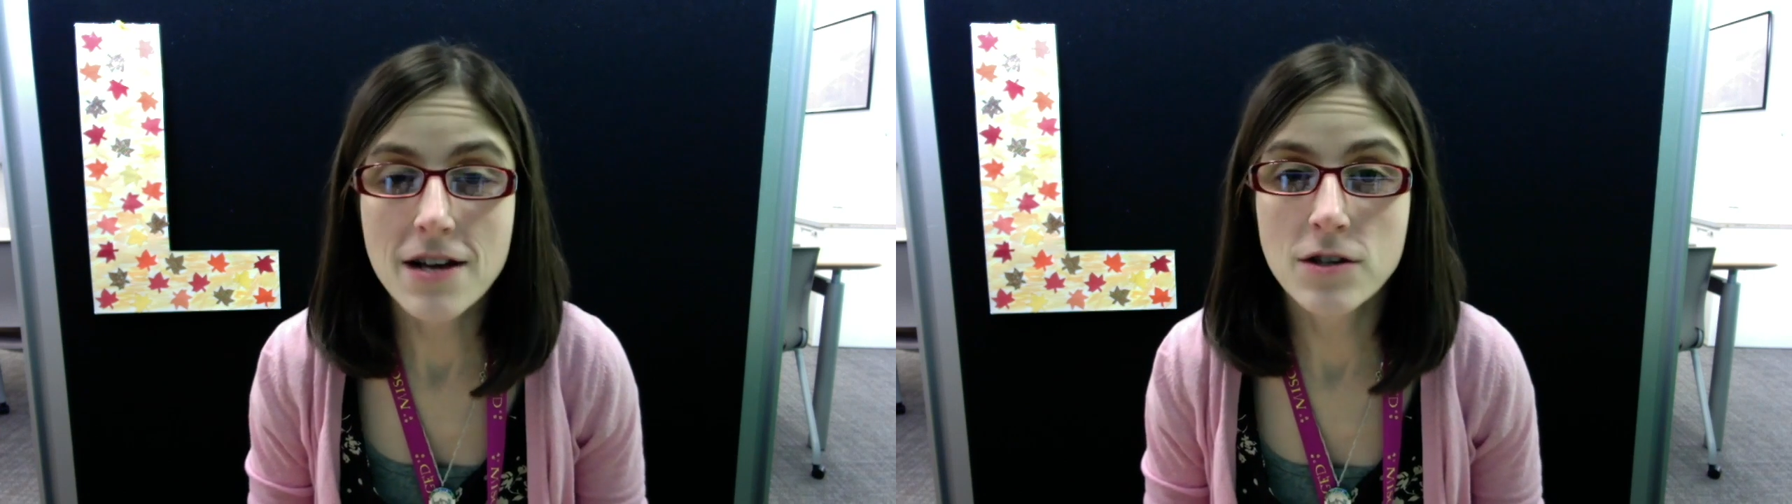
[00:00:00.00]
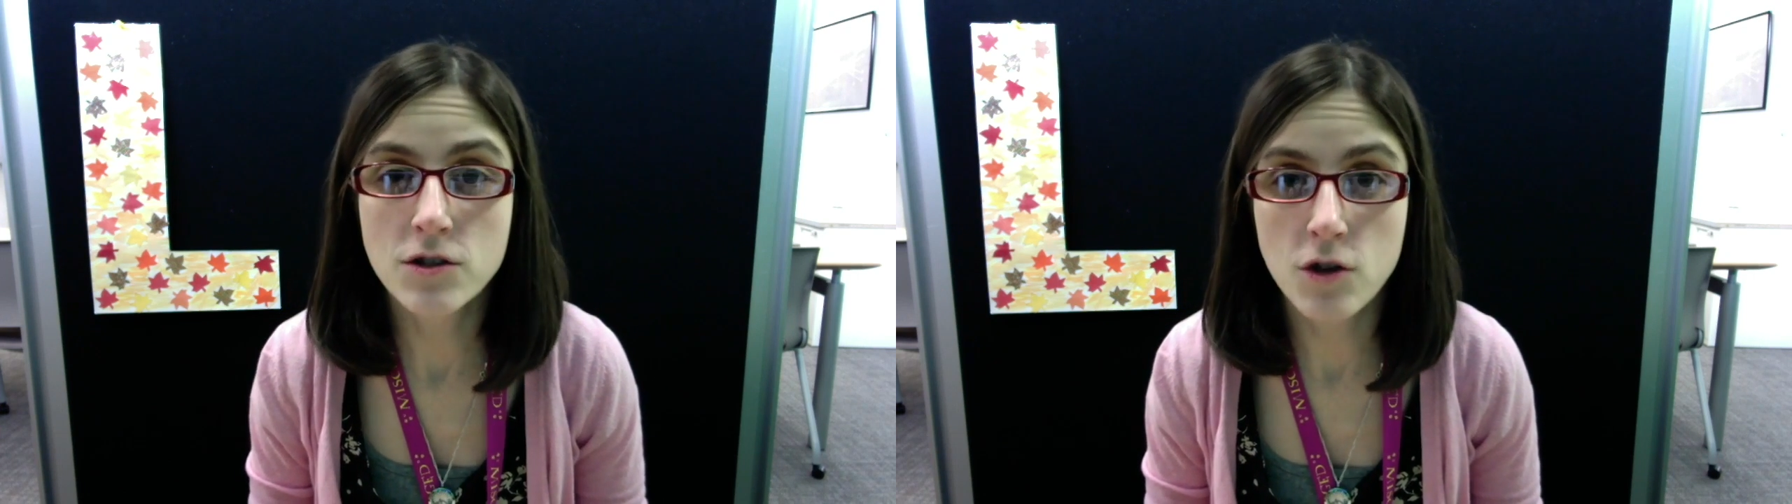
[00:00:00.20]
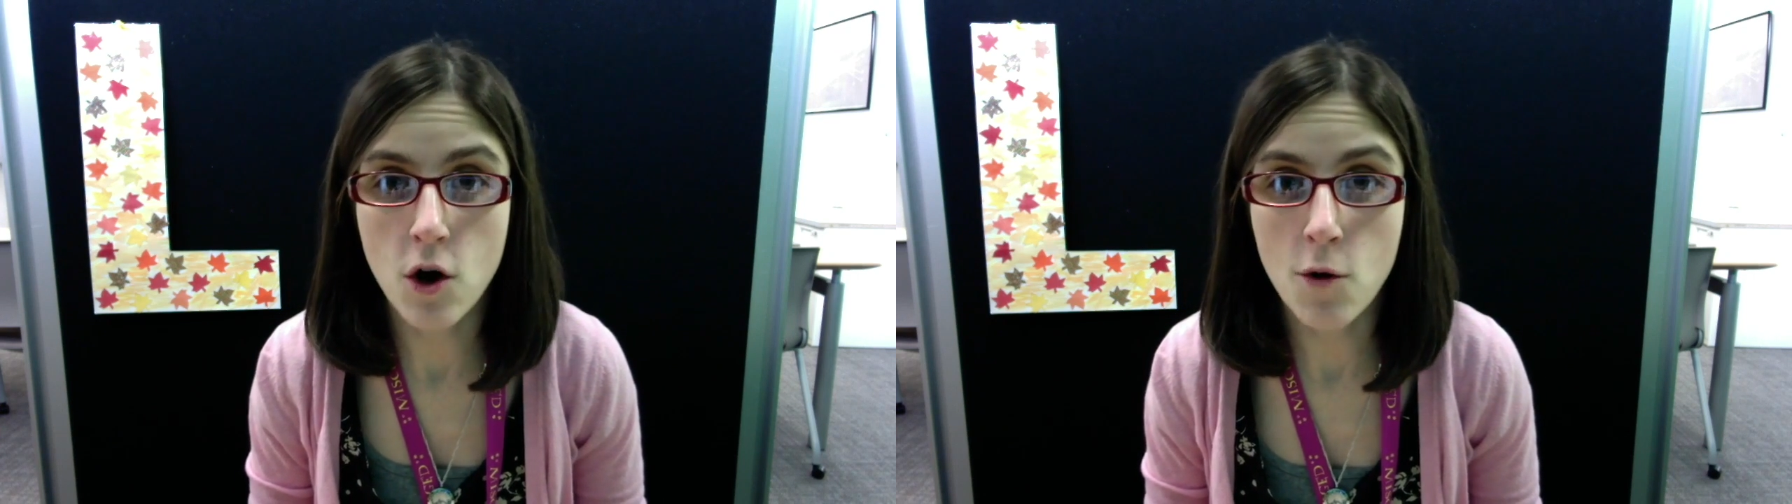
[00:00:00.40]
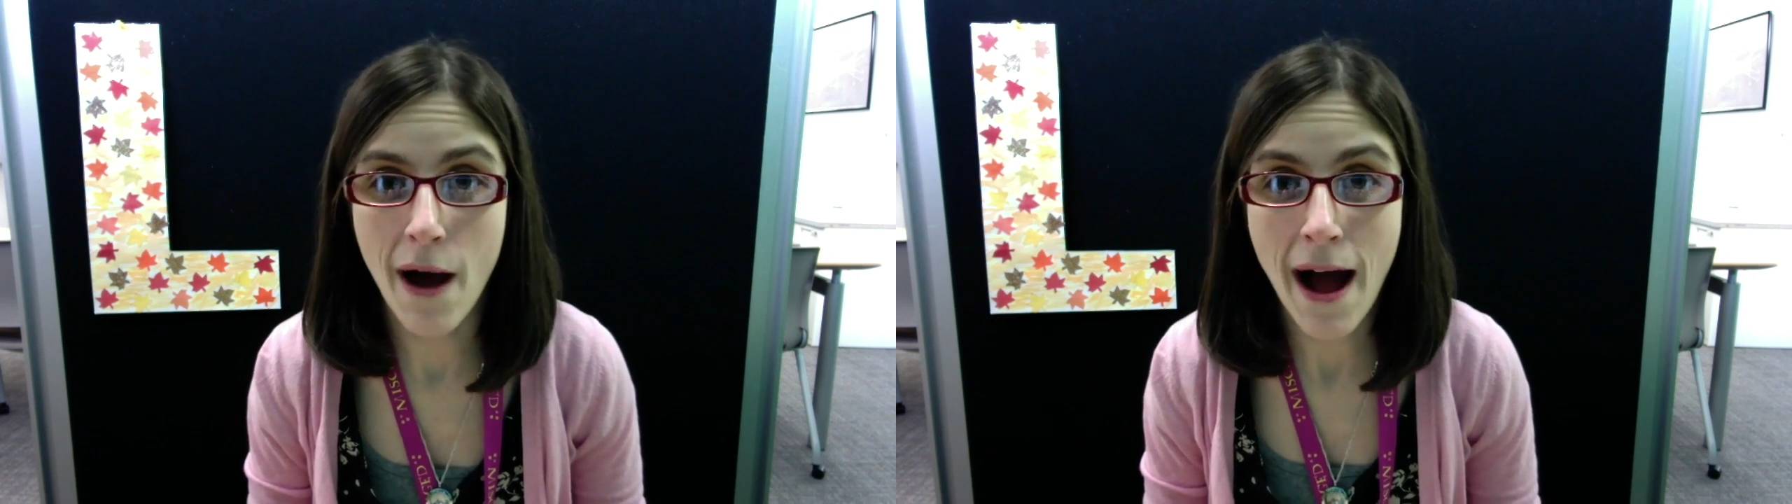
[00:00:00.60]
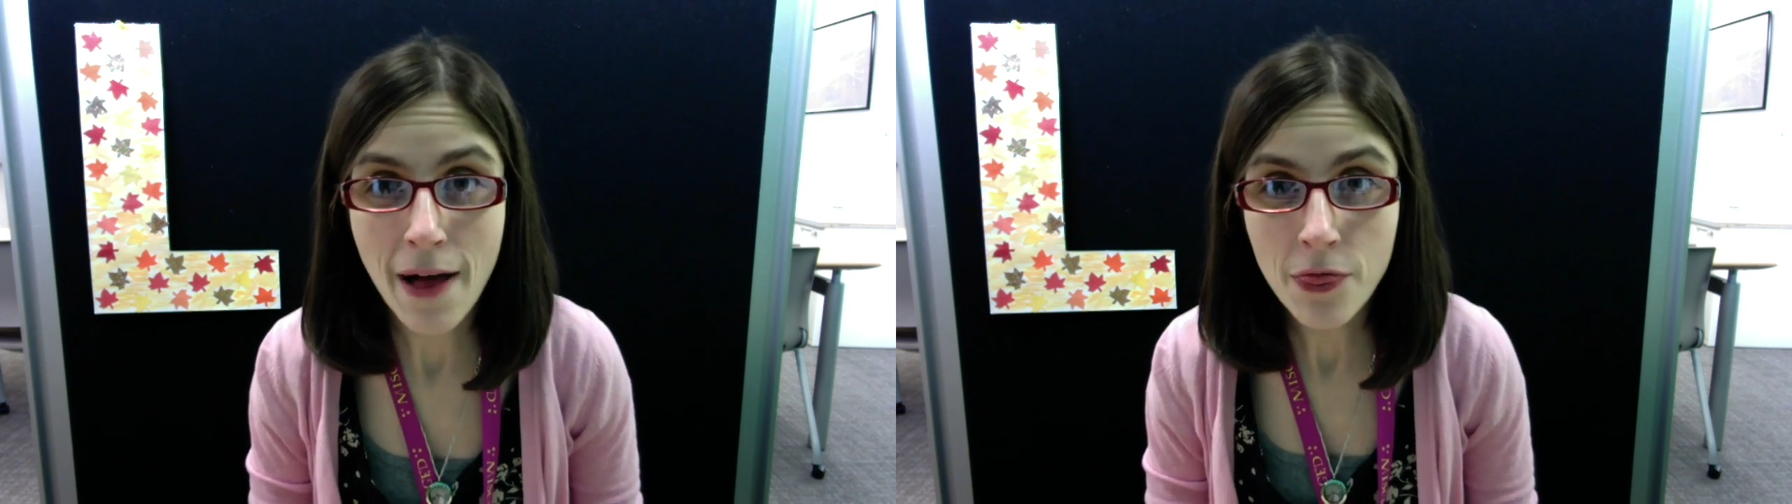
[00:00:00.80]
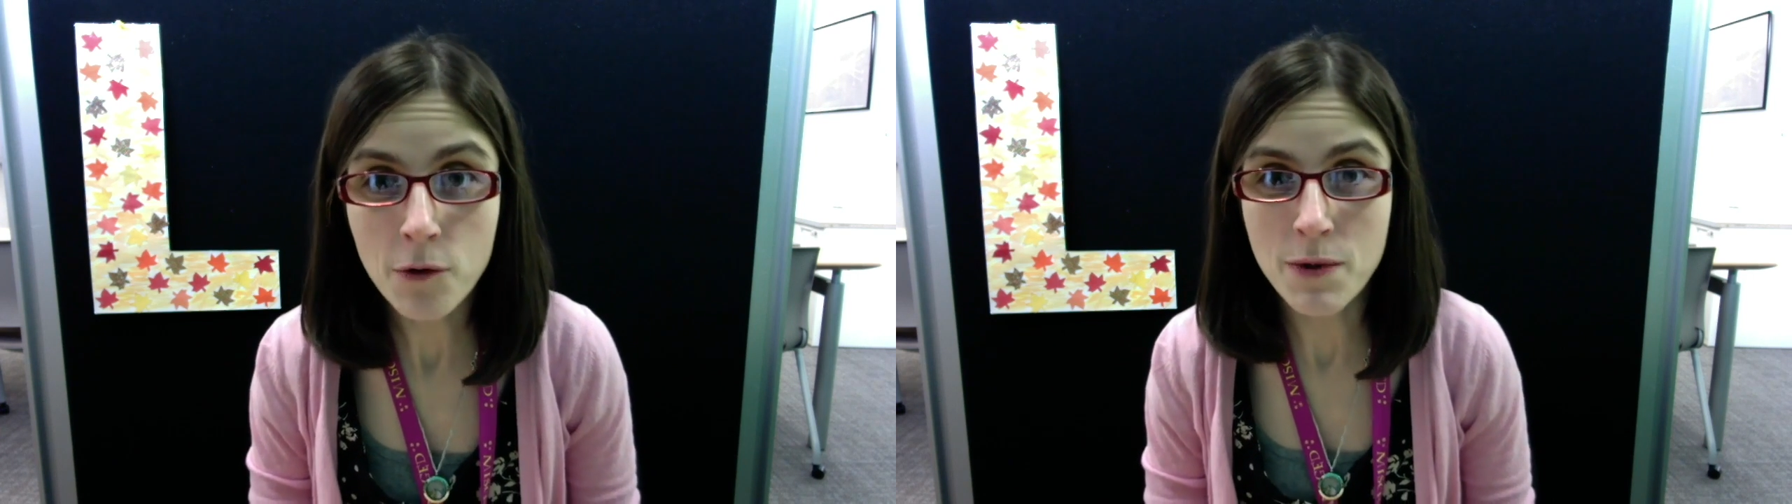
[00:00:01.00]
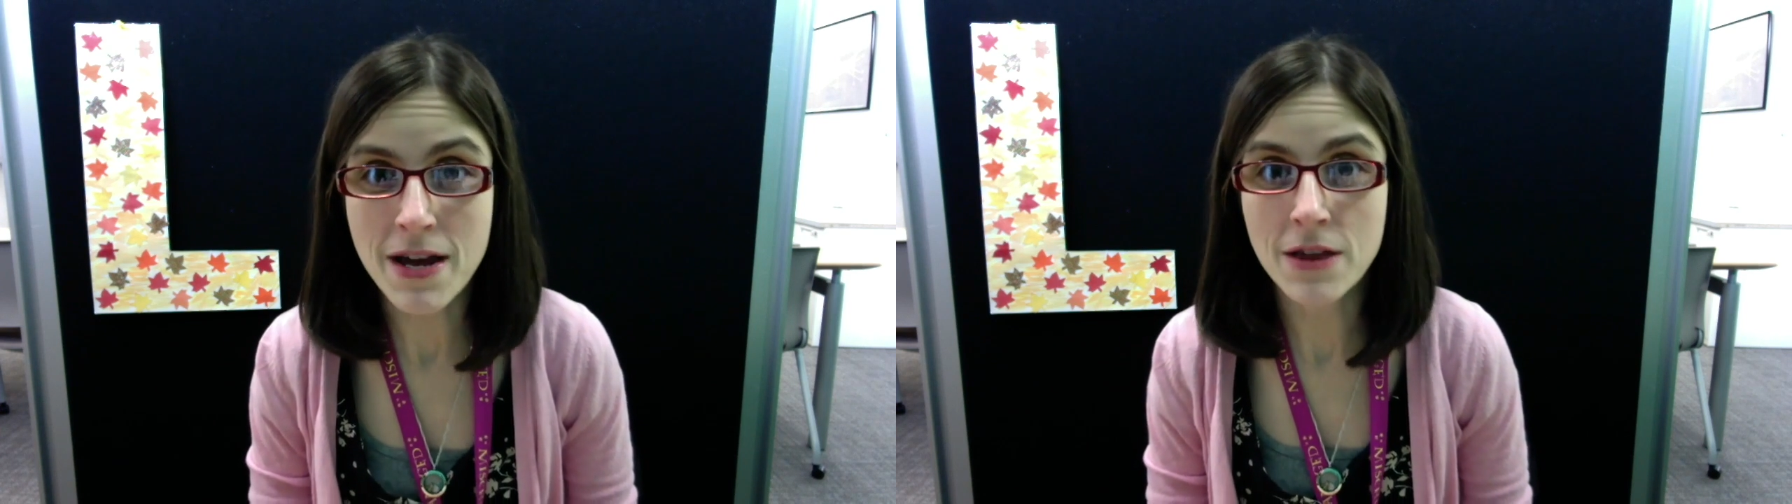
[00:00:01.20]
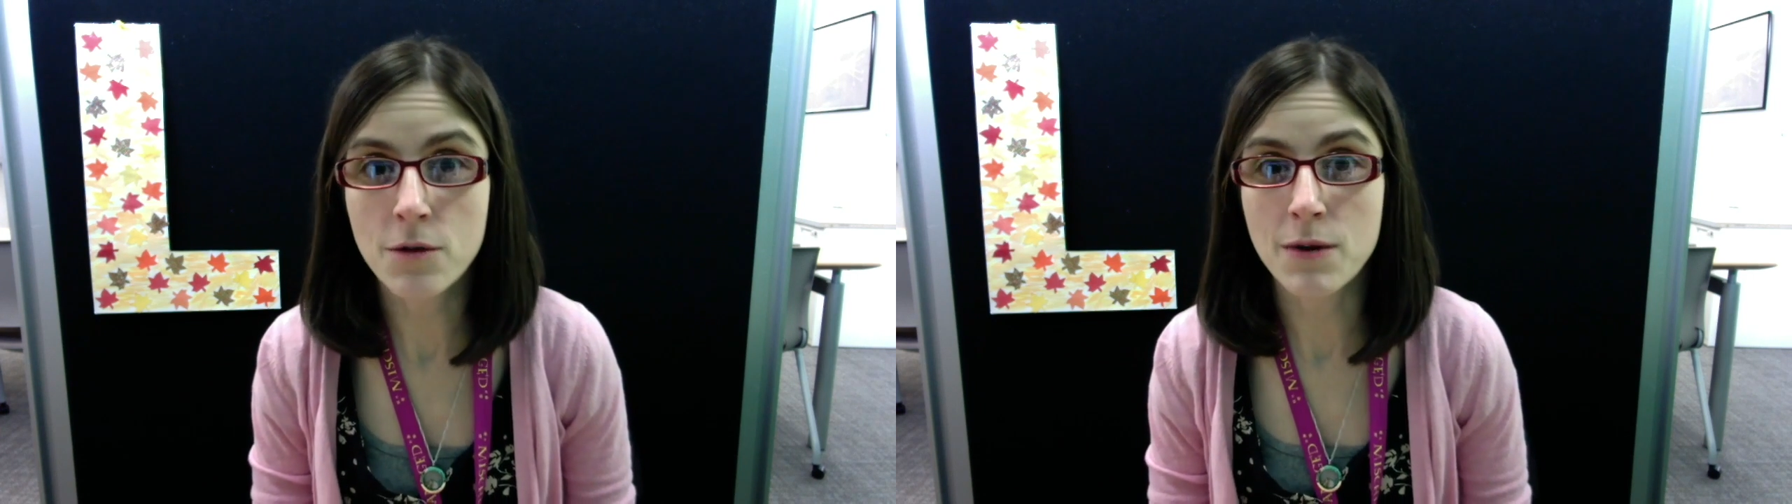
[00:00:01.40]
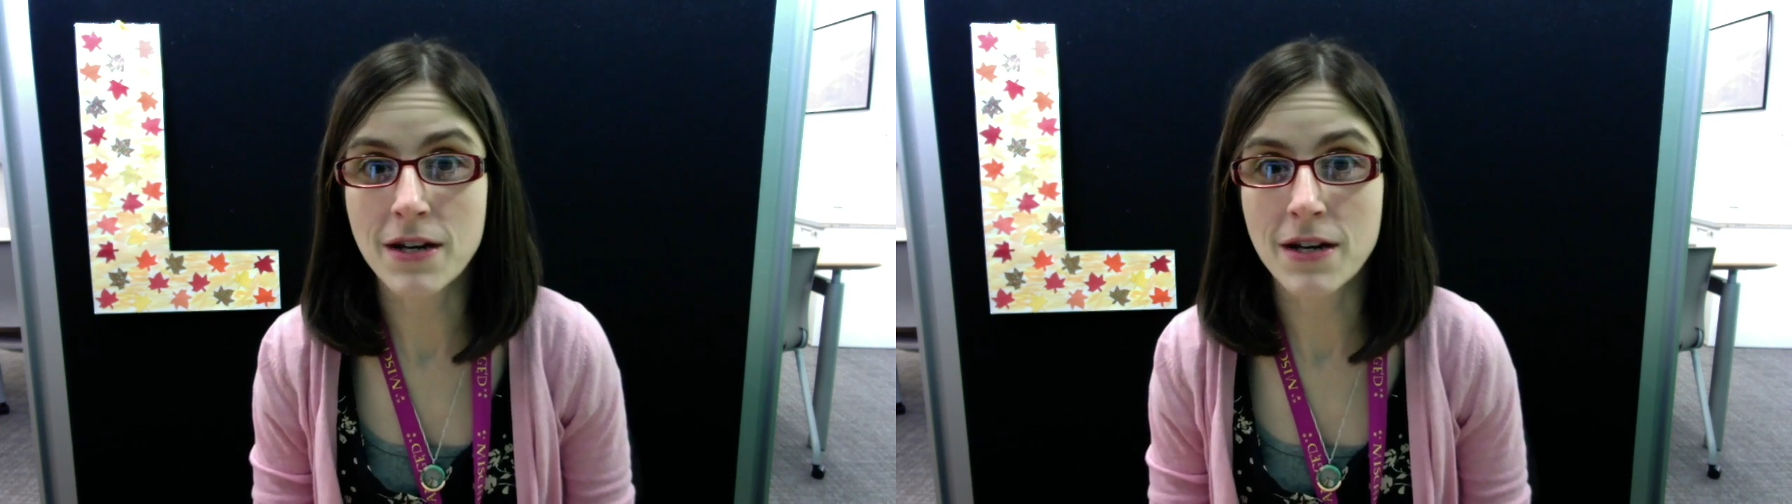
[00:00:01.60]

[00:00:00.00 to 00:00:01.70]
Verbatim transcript: So, on the week that we